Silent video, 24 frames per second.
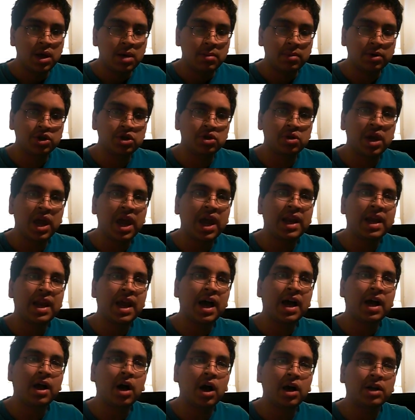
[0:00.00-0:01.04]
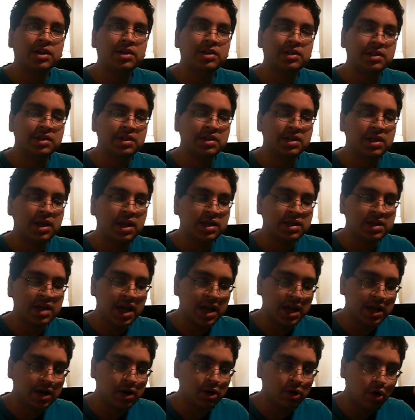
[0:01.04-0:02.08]
but you cannot honestly
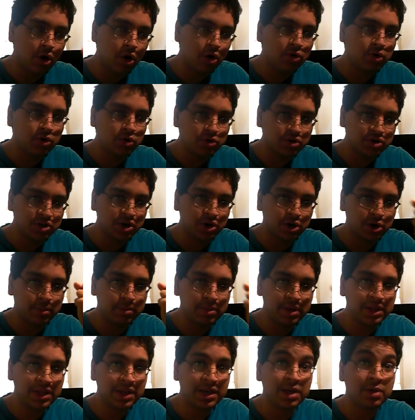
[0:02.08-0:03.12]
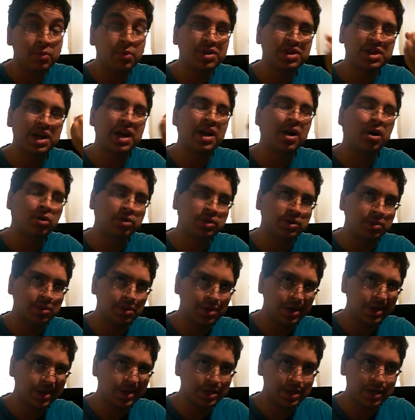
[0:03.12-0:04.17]
take Goku's durability, which I also
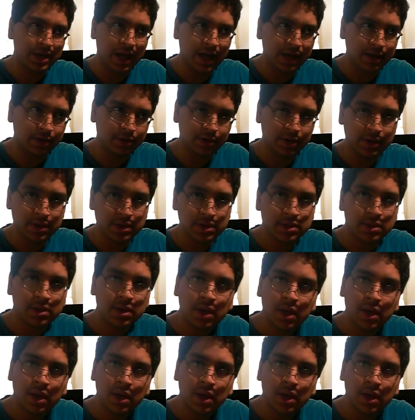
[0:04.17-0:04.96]
think is inaccurate,